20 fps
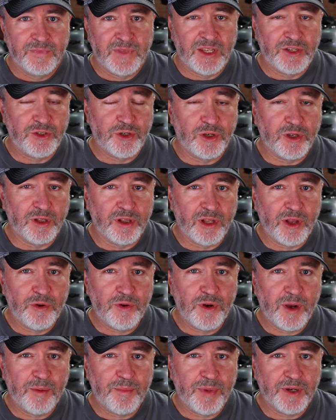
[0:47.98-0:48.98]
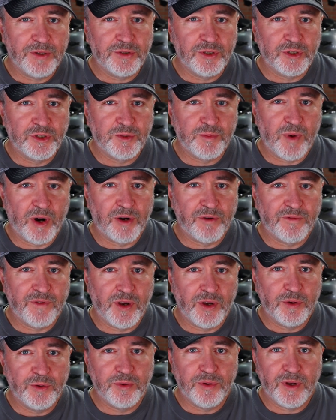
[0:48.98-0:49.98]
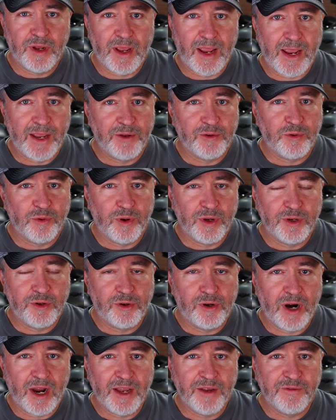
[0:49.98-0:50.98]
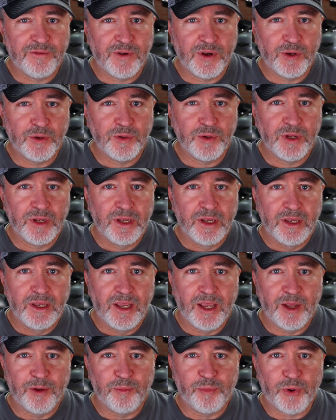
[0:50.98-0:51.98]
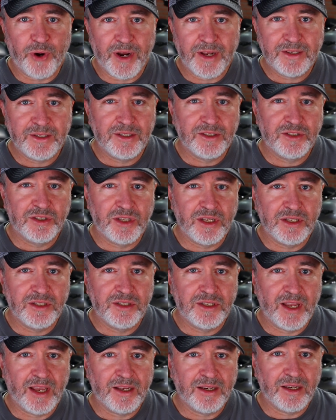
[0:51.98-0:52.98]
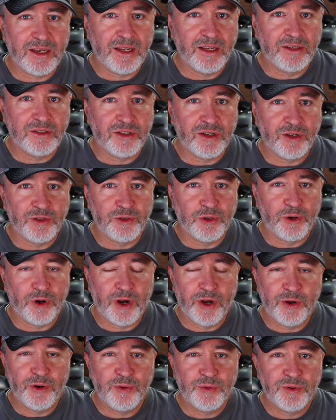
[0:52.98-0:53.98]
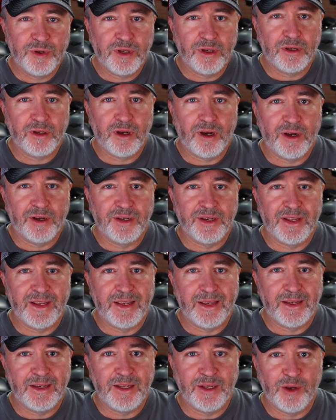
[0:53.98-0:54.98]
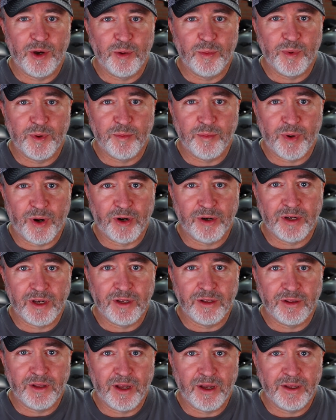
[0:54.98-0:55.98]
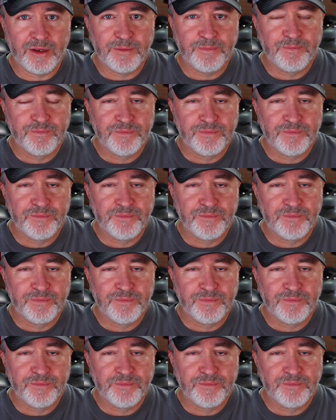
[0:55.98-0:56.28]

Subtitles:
that you can load up on your smartphone, Android, or iPhone, and practice these techniques on your own on any open parking lot.